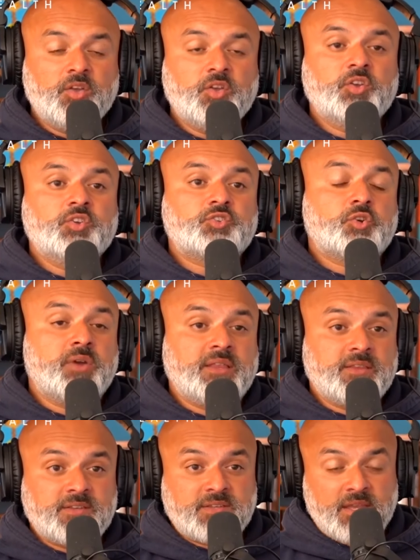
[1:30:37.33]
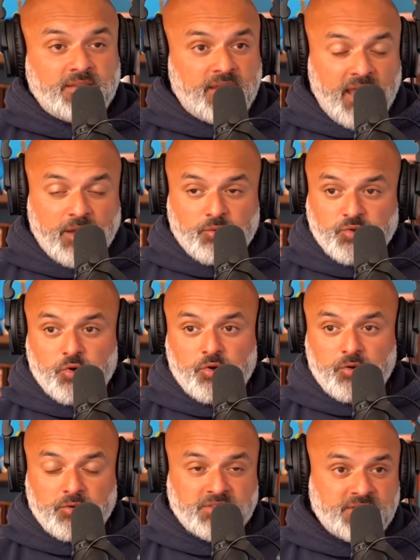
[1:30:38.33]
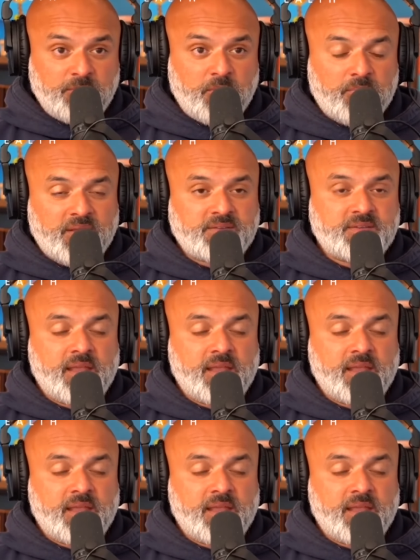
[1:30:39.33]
So in the equatorial summer months,